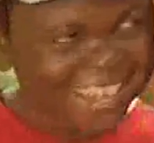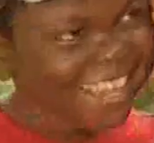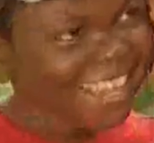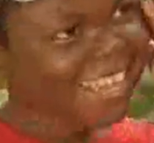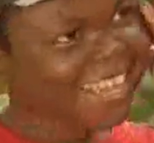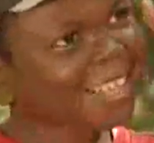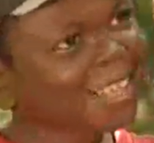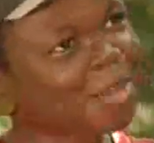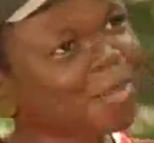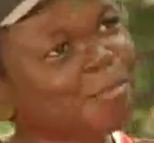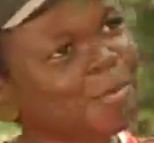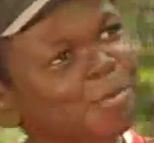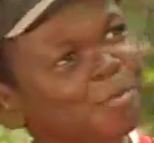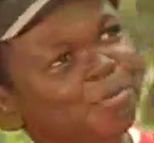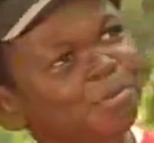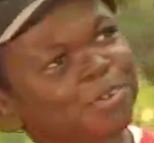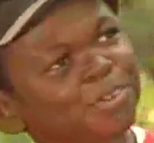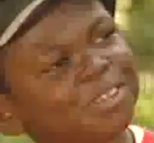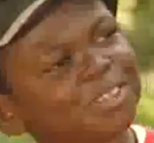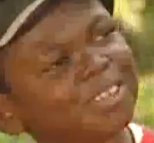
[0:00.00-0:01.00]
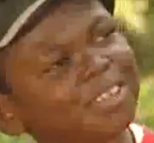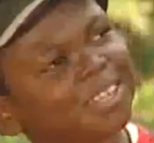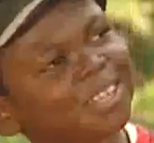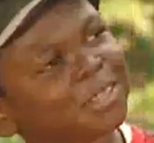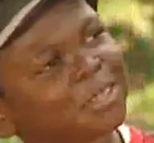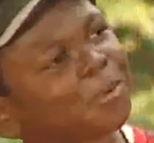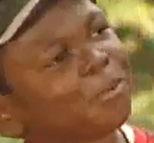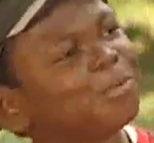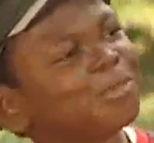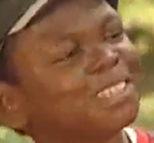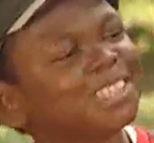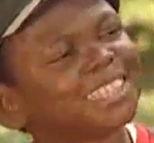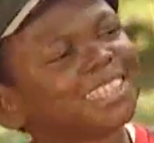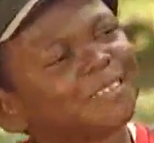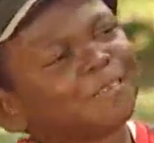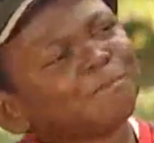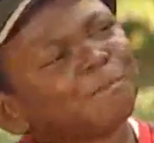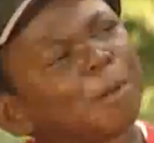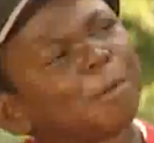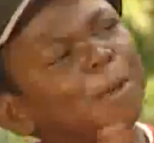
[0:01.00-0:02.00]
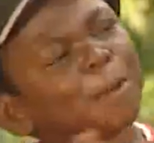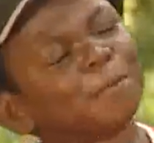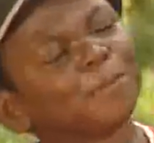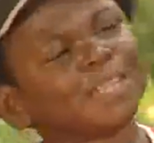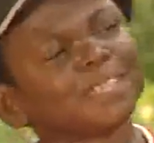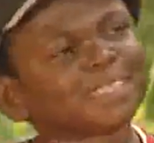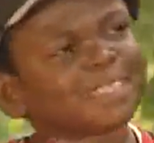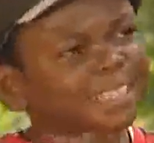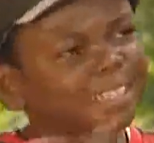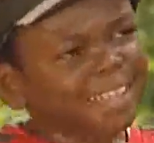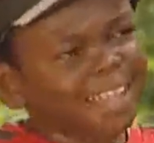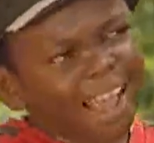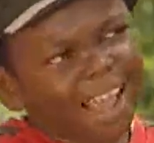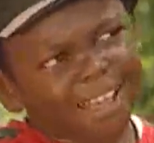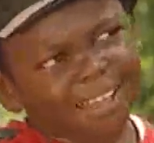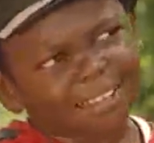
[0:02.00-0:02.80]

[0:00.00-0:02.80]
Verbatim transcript: No, baby, don't be deceived by my blessed height.